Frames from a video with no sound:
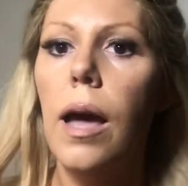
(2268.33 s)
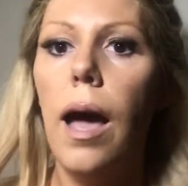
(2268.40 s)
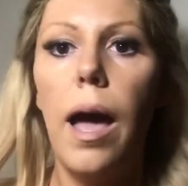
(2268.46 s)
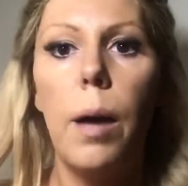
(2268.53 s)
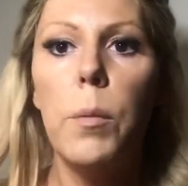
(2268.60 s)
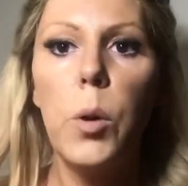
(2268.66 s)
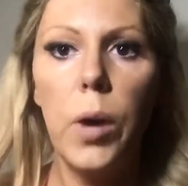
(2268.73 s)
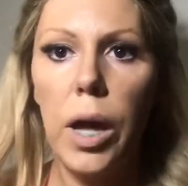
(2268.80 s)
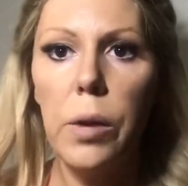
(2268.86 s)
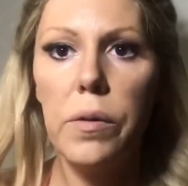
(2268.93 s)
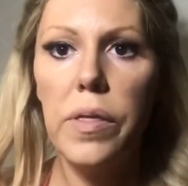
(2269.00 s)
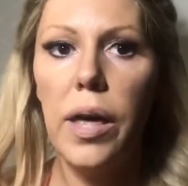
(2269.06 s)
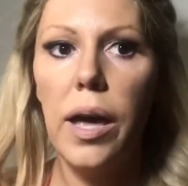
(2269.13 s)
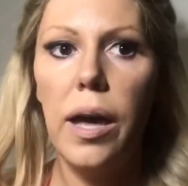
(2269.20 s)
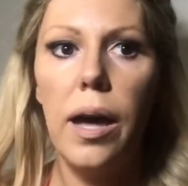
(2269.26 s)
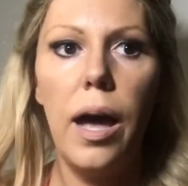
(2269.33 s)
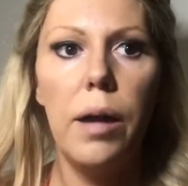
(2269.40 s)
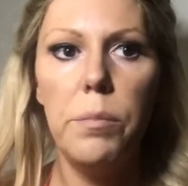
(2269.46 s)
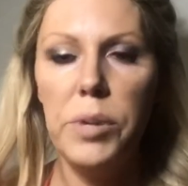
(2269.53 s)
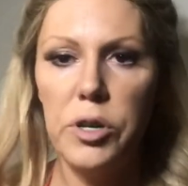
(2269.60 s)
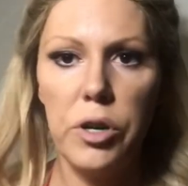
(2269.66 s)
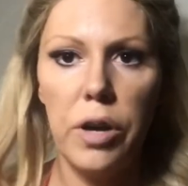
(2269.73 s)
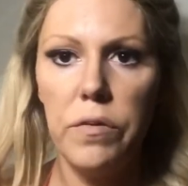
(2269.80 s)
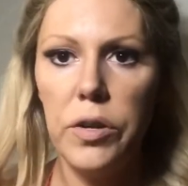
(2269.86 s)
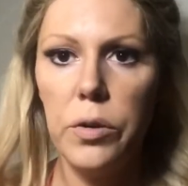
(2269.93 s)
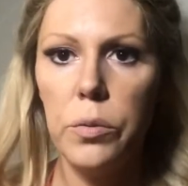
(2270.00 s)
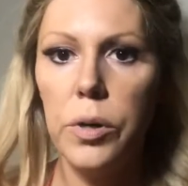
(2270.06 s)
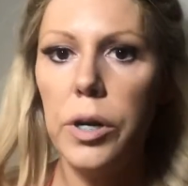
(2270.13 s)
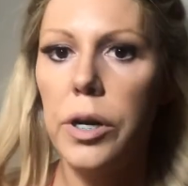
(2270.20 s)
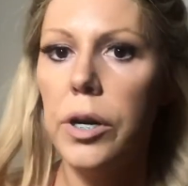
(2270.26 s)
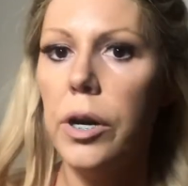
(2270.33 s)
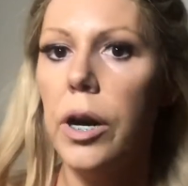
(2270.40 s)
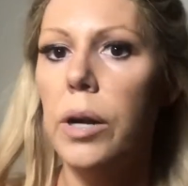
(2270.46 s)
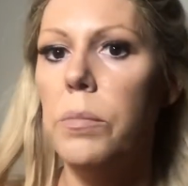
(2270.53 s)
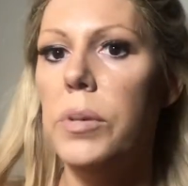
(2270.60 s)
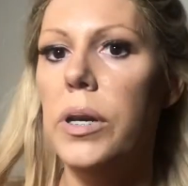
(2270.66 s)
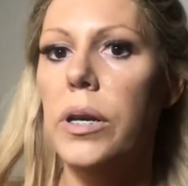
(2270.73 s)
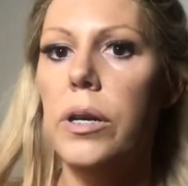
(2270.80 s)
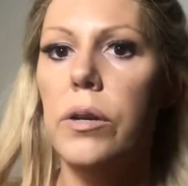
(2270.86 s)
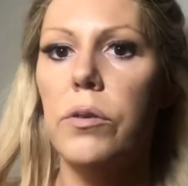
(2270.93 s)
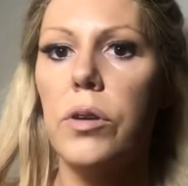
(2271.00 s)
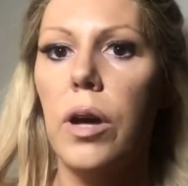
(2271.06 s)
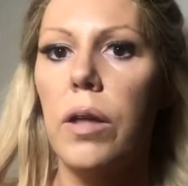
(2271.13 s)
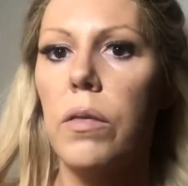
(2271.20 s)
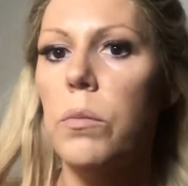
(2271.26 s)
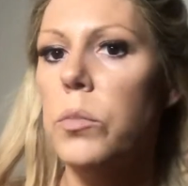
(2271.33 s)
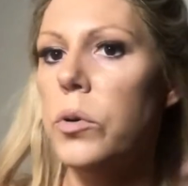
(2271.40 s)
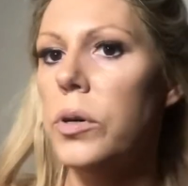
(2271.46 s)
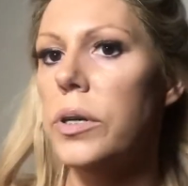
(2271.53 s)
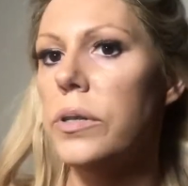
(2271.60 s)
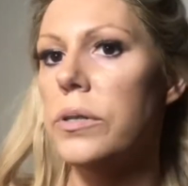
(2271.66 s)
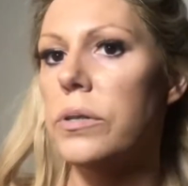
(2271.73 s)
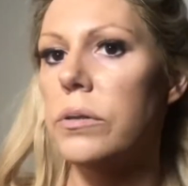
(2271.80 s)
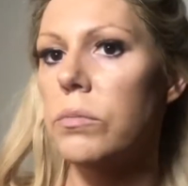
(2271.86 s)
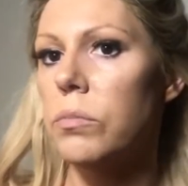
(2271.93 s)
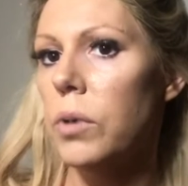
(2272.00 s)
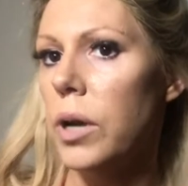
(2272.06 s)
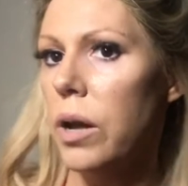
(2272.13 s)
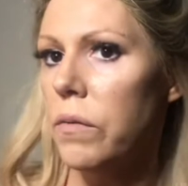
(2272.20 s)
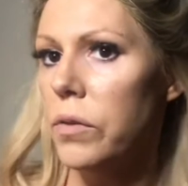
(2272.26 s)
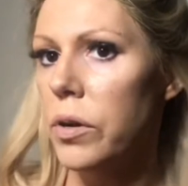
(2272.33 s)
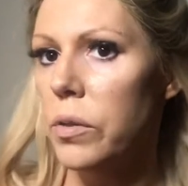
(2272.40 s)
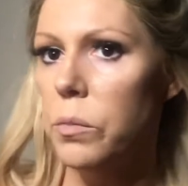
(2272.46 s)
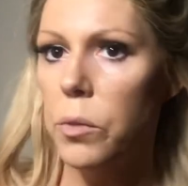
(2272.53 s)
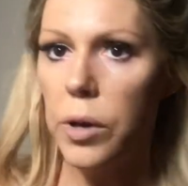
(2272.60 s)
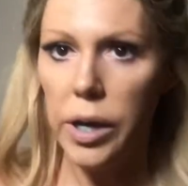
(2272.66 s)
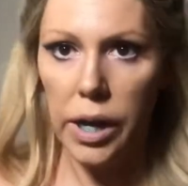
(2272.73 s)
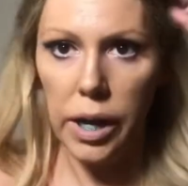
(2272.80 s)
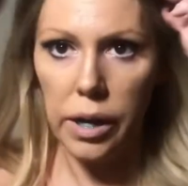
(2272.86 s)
I'm okay with that. I'd be driving to work, or I'd be, you know, talking to the boys, whatever, in the morning.